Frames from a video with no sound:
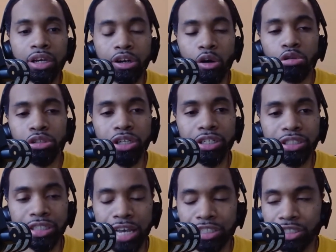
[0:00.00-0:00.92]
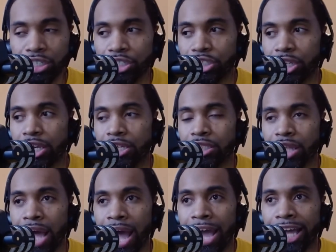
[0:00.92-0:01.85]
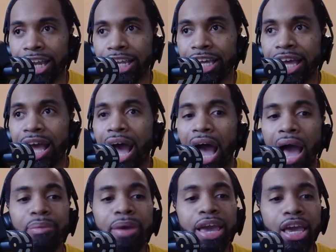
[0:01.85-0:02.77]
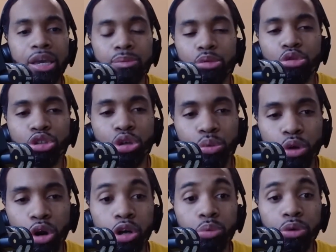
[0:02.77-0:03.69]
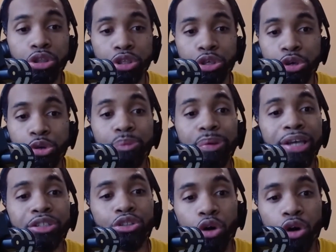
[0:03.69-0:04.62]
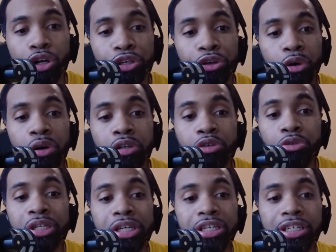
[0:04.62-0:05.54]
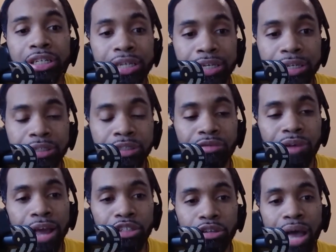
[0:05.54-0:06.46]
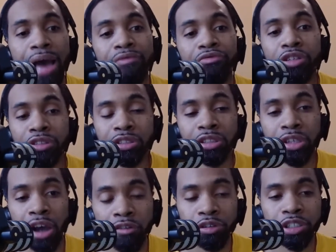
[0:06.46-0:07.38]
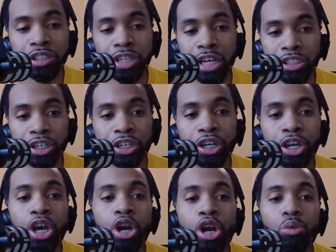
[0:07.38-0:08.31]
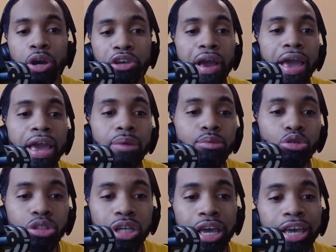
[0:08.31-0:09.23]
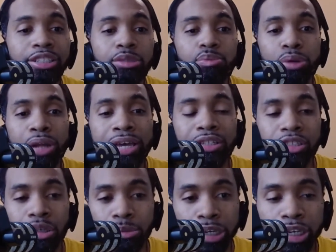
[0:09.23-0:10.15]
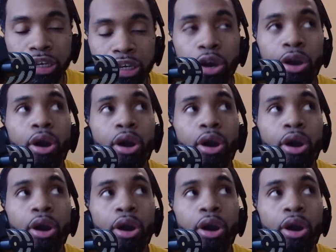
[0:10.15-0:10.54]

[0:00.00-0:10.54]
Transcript: coaching sessions is that I'm able to work with you based on your unique needs, right? So I have this discovery session where you're able to explain to me